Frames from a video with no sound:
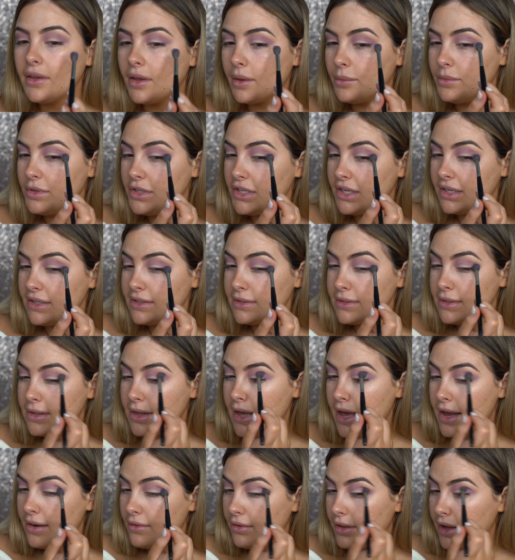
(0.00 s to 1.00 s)
I'm just
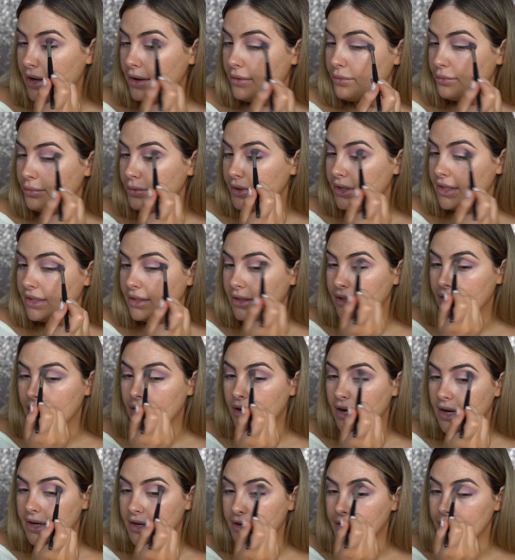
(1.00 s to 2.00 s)
that like really
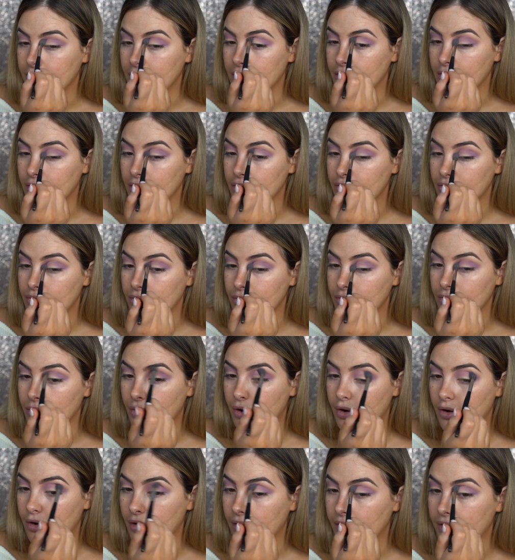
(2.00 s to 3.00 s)
kind of
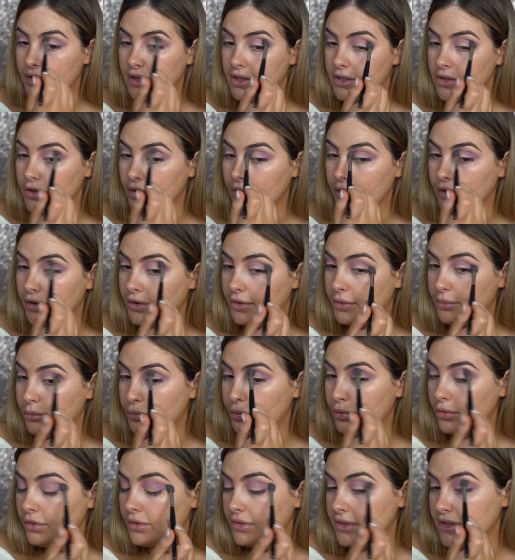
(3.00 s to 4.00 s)
neutral, earthy
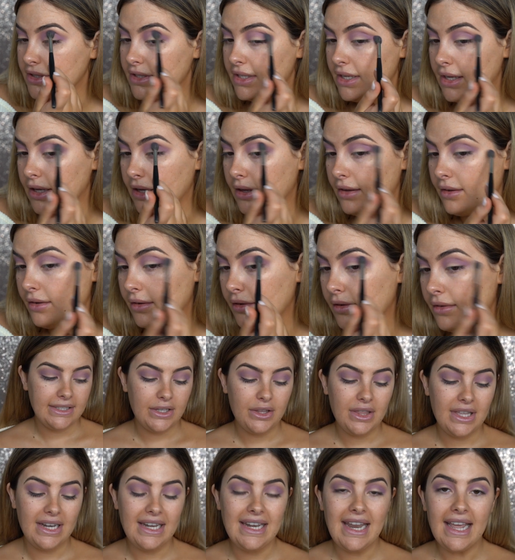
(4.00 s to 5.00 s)
tone, bronzy.
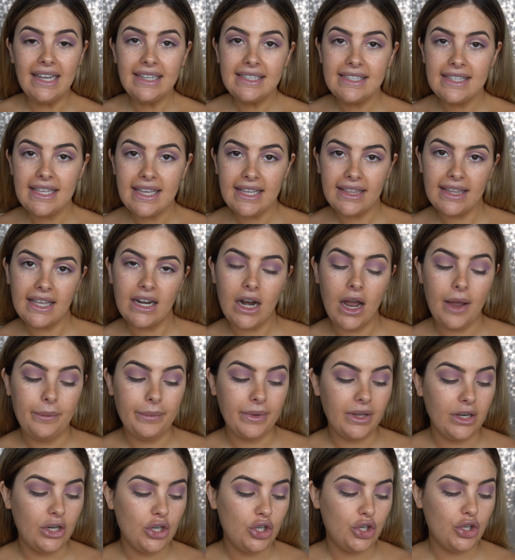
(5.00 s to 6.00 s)
So the next thing that I'm
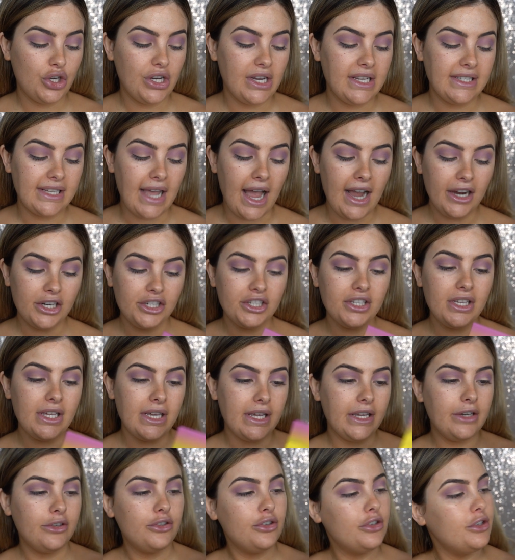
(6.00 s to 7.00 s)
going to do is actually
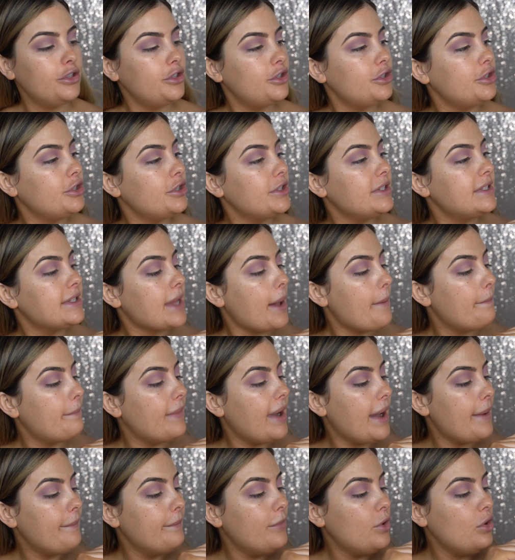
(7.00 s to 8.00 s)
introduce
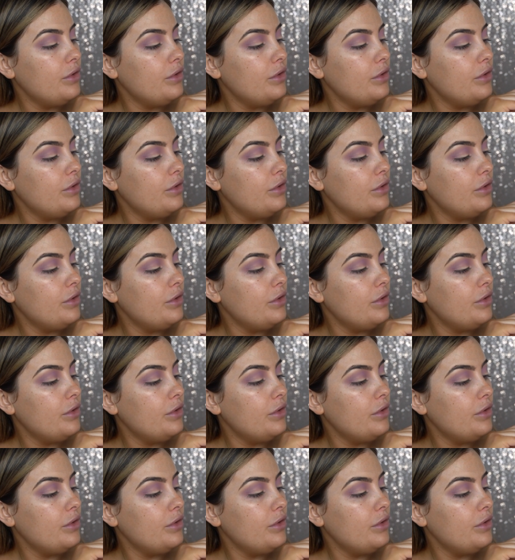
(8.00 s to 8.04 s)
my